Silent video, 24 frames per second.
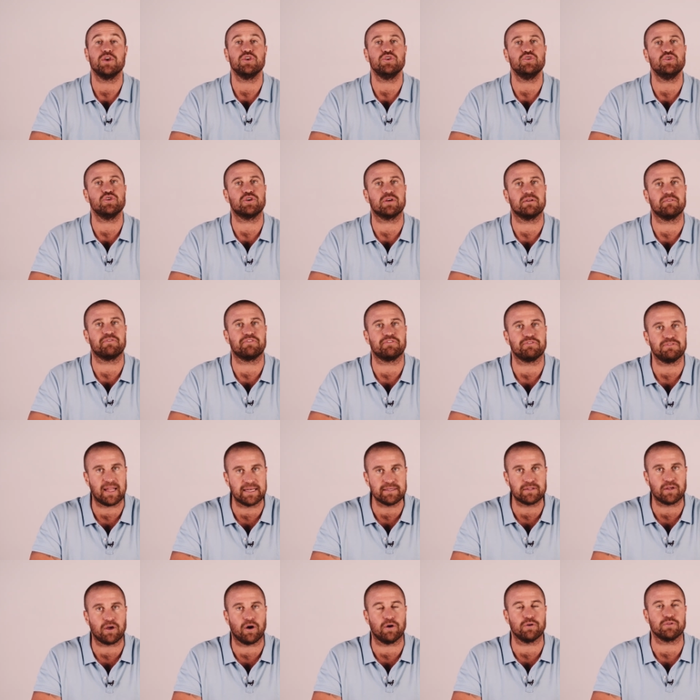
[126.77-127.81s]
you can
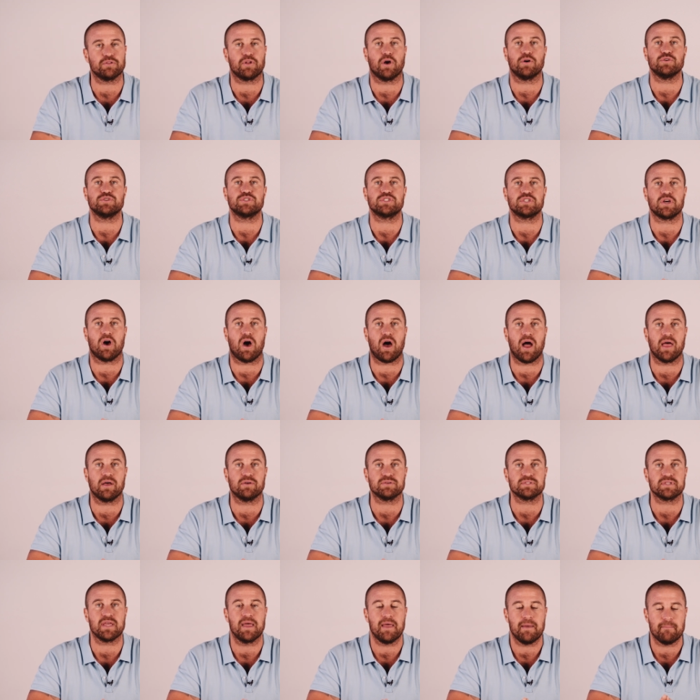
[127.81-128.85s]
flood coat those
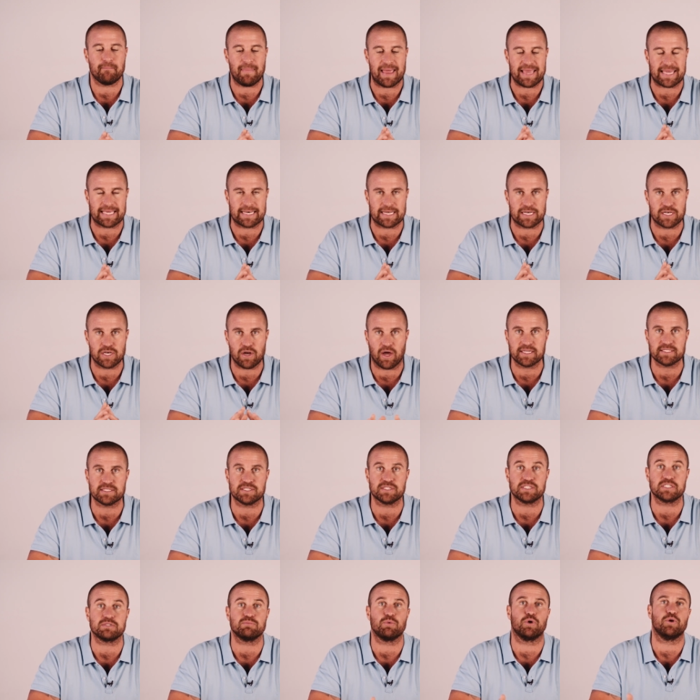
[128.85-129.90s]
tiles, making it nice
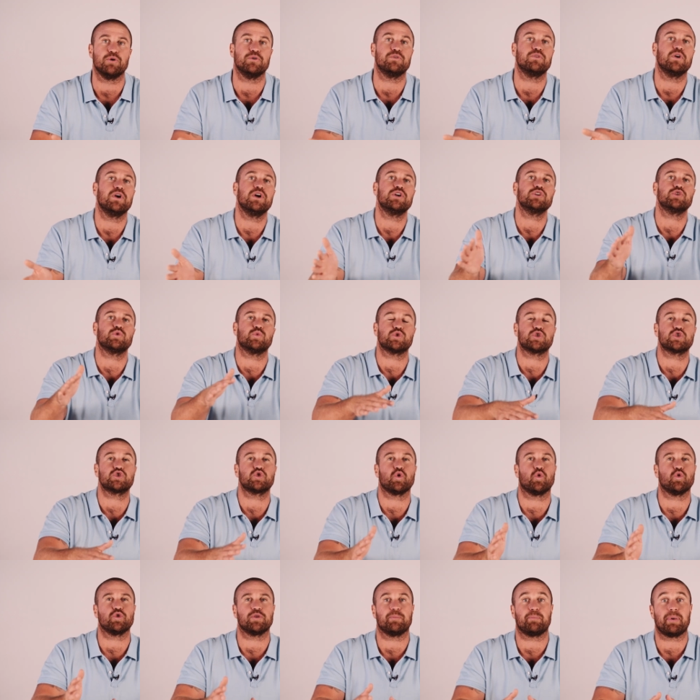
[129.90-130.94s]
and smooth to
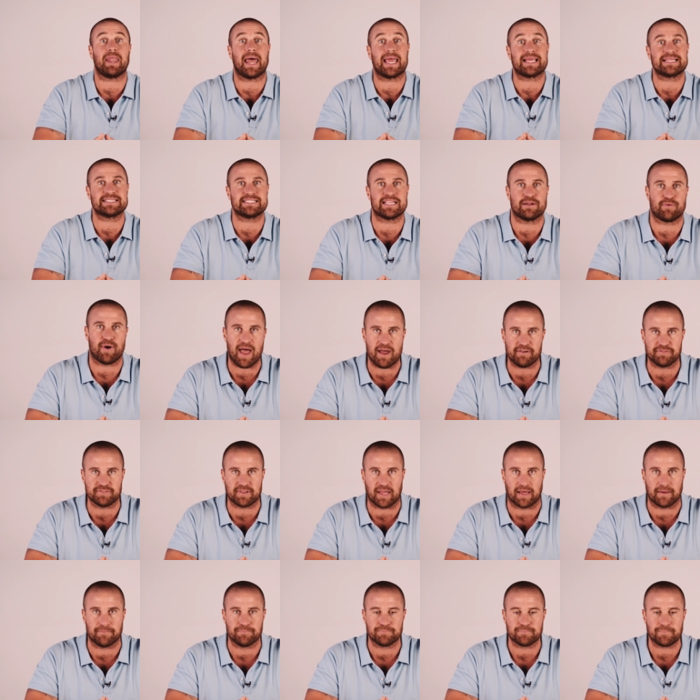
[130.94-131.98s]
install the planks thereafter.